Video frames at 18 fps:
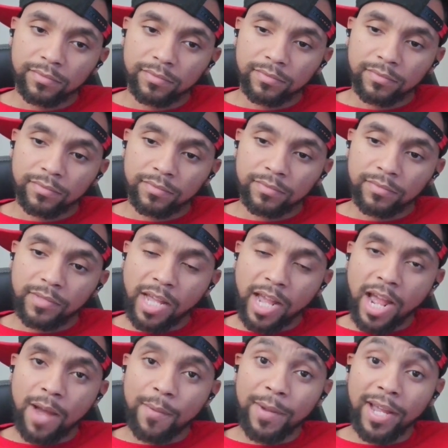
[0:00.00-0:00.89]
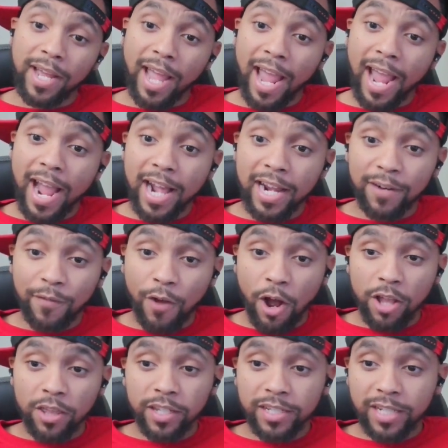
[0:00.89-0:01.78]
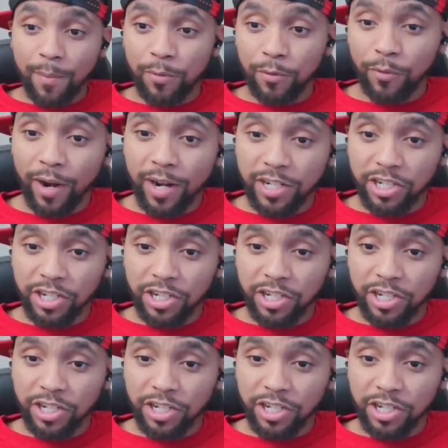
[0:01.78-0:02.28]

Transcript: Damn, he ahead of all these operations?